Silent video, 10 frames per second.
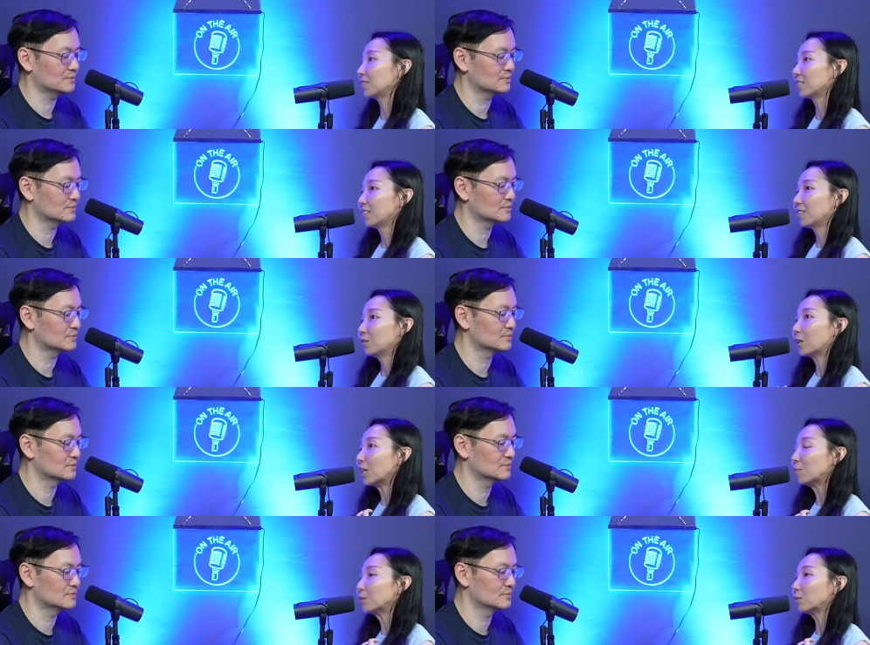Speaker 1: yep. you are
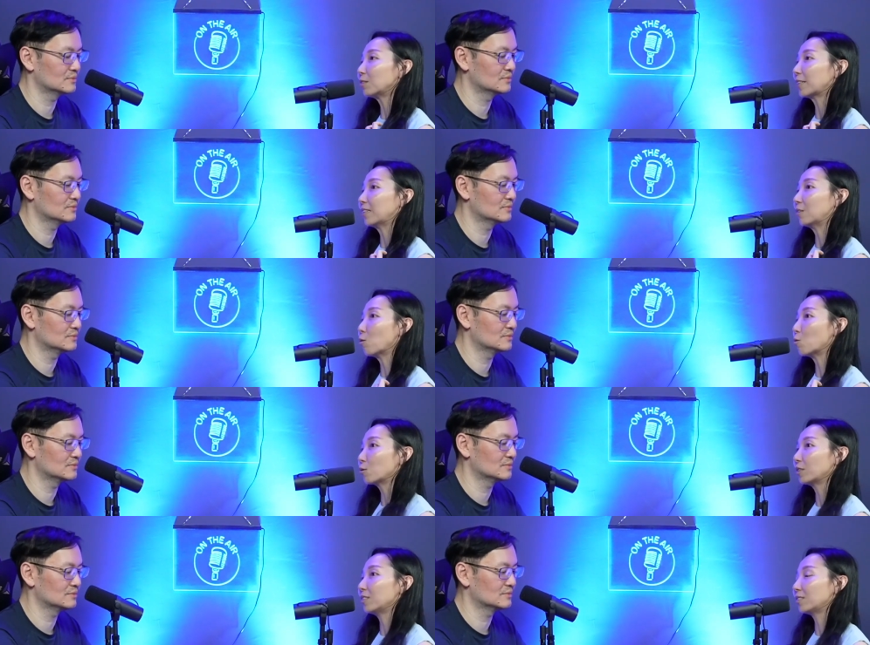able to look at all
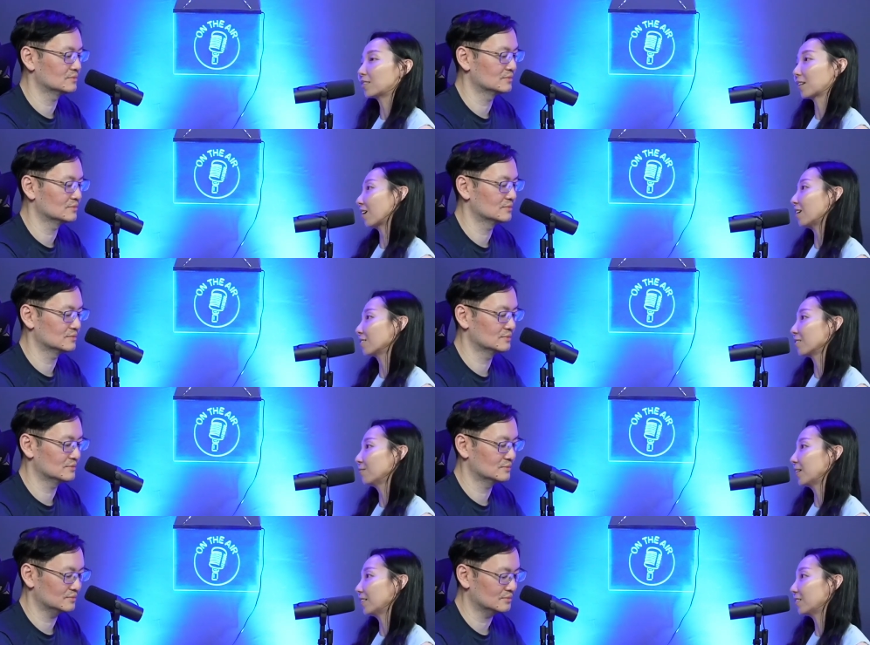this sarcasm
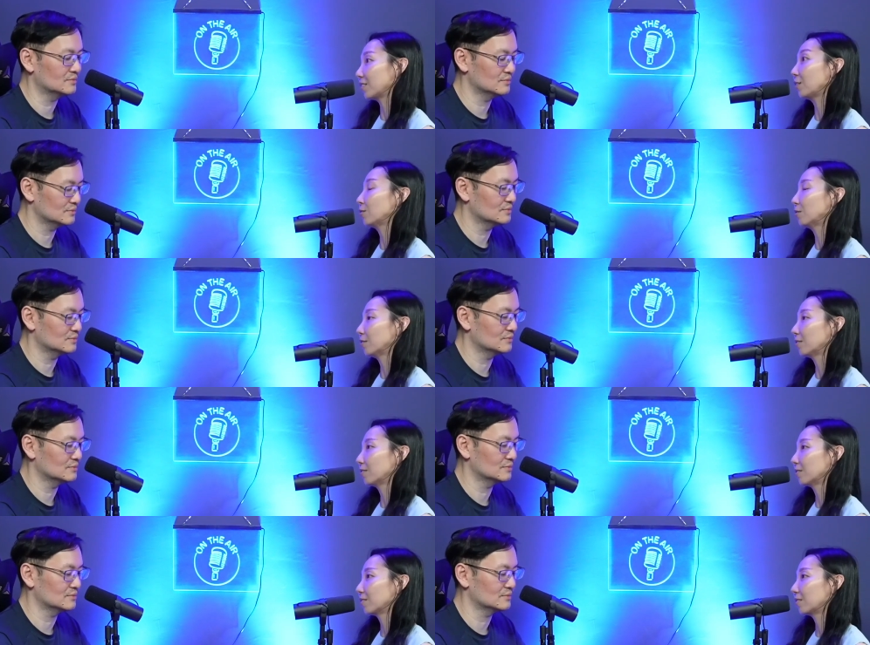and still
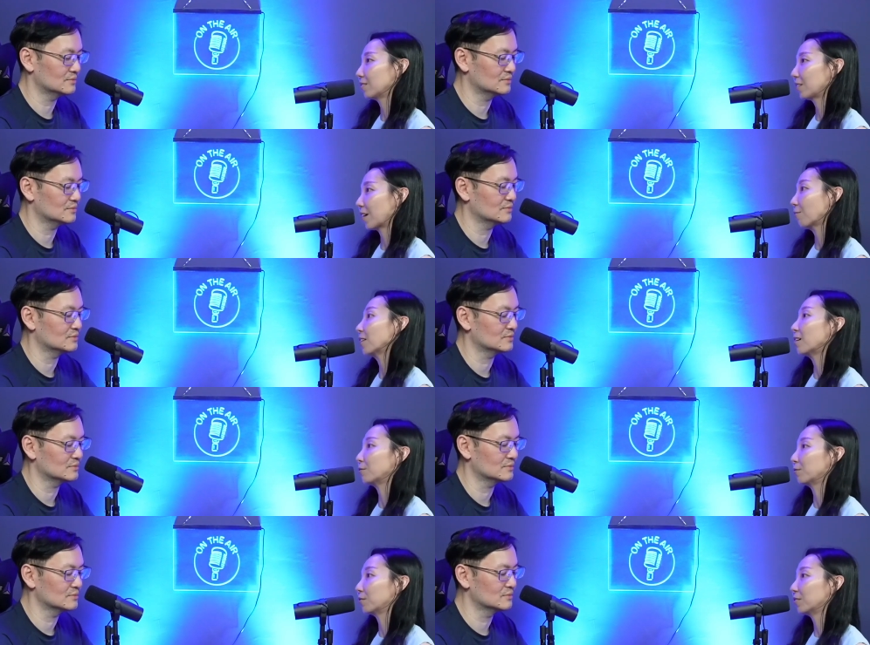have a
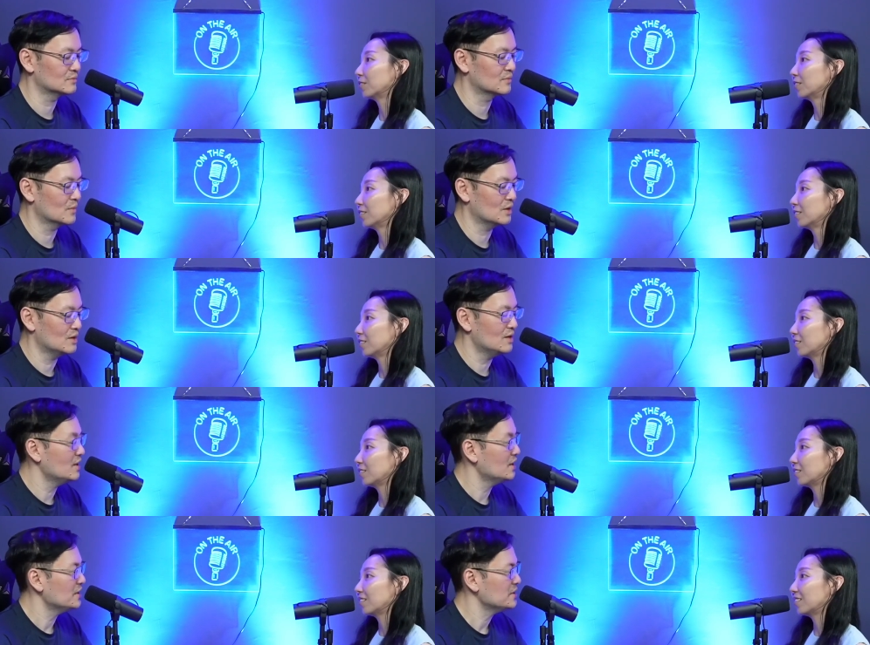laugh.
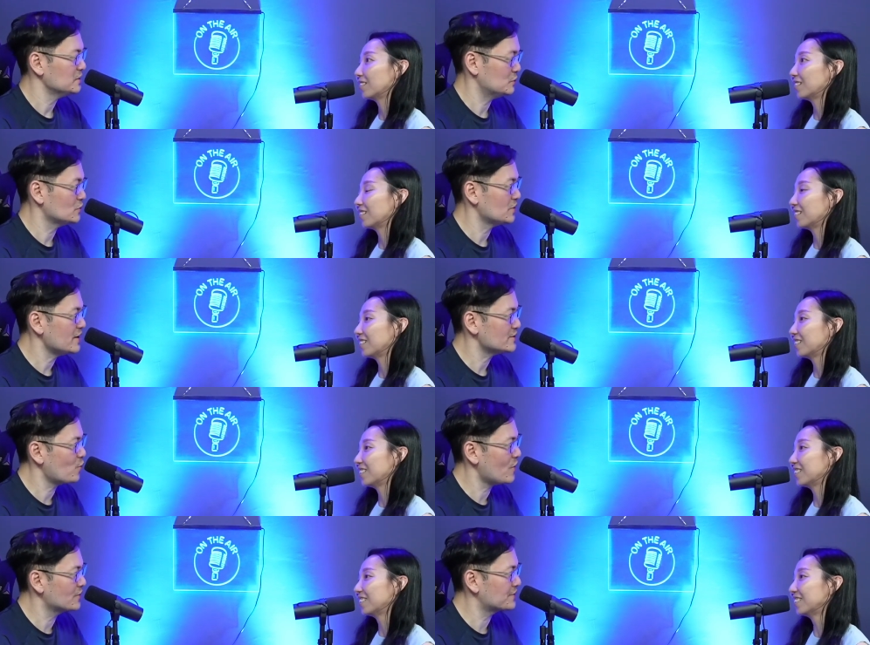
Speaker 2: So, so that's
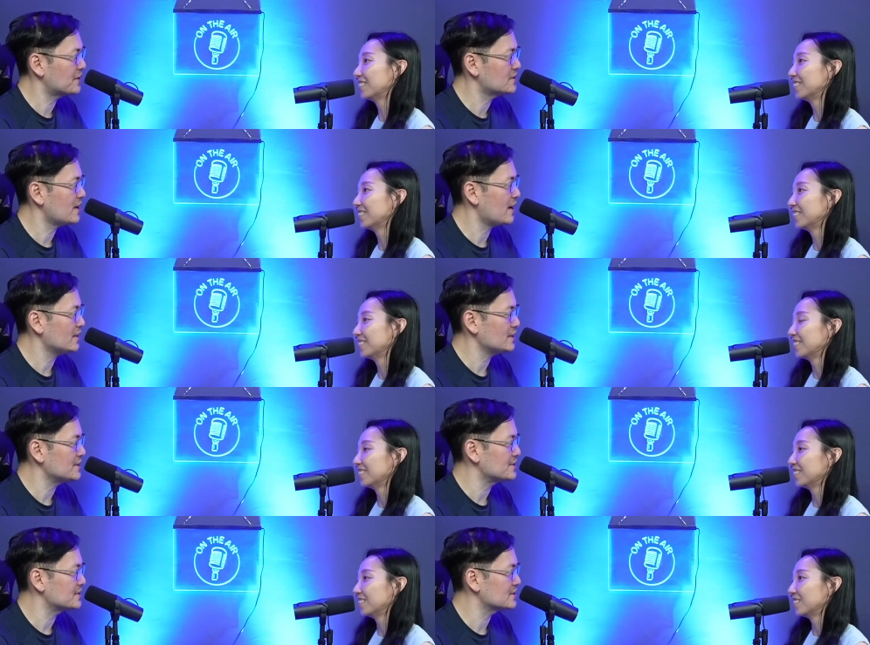one of the things that
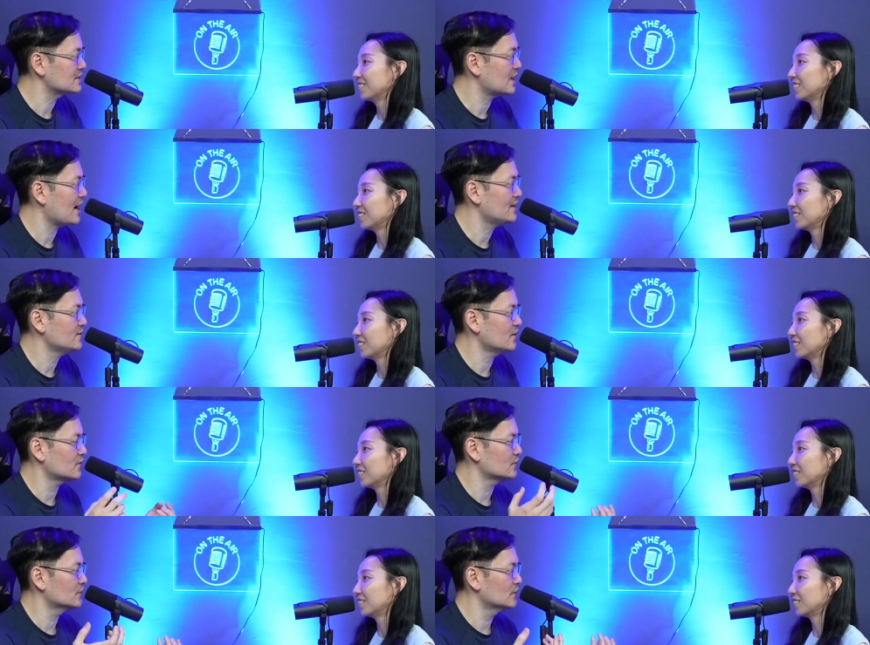is kind
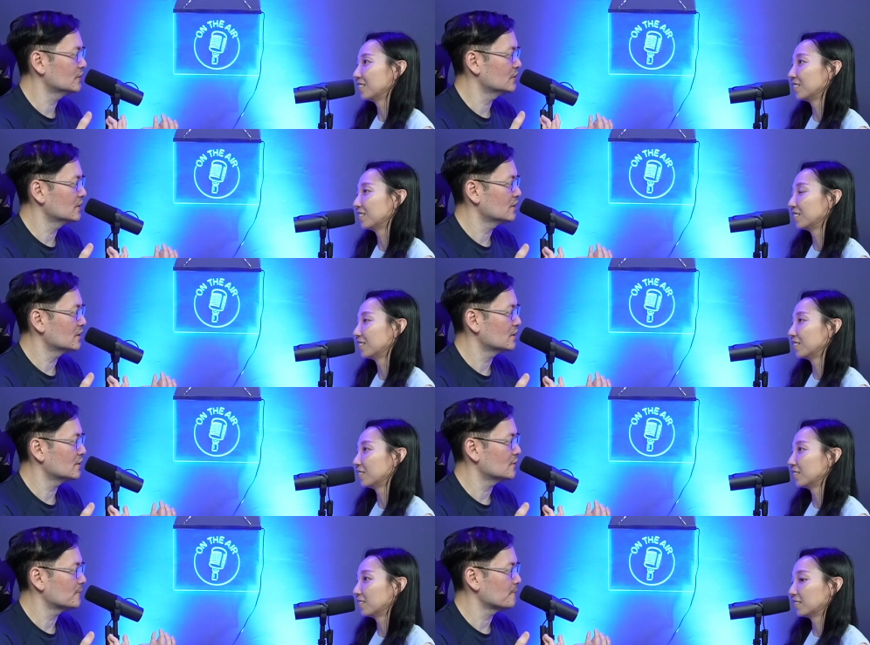of.
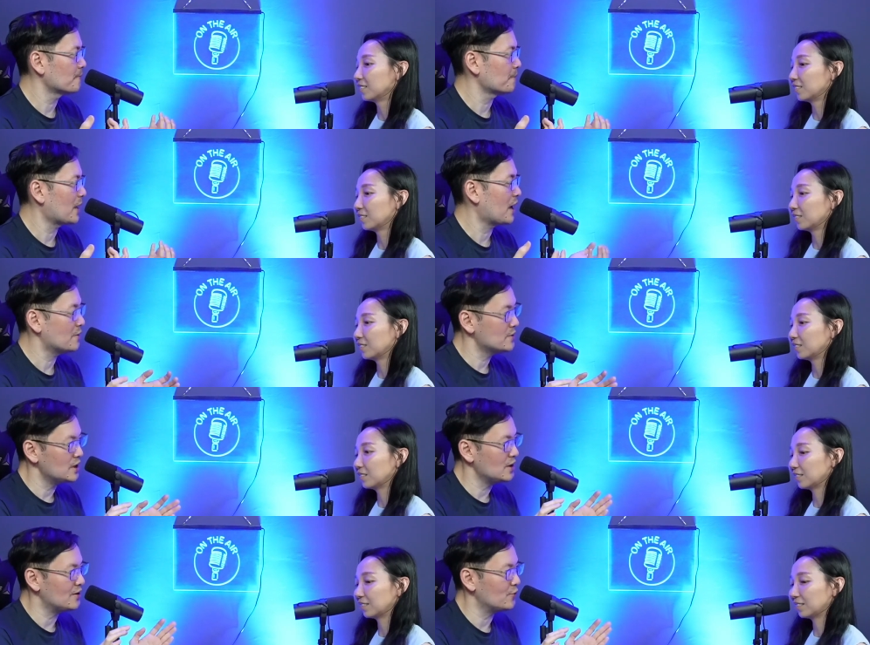Um, I mean,
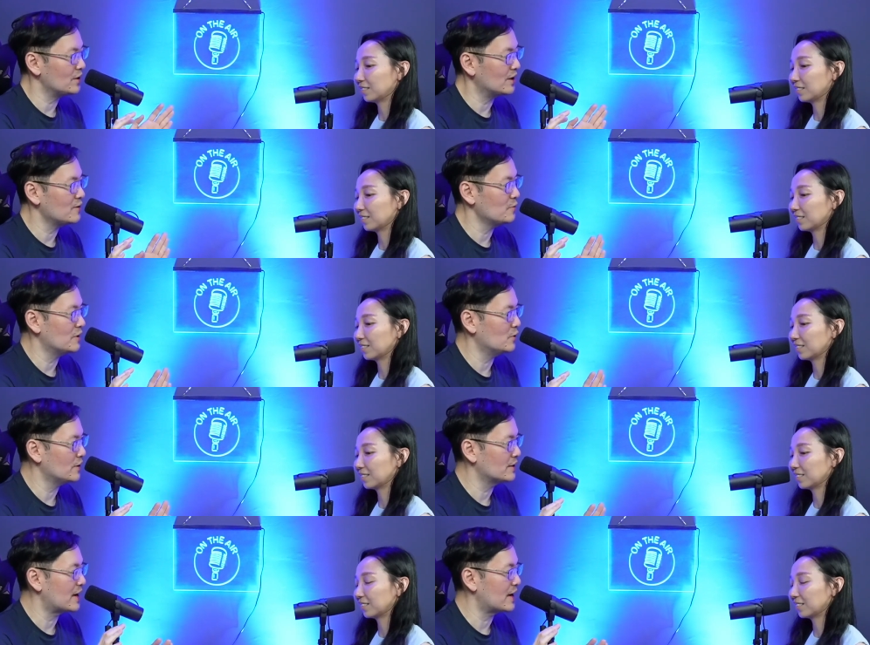if we again we look at the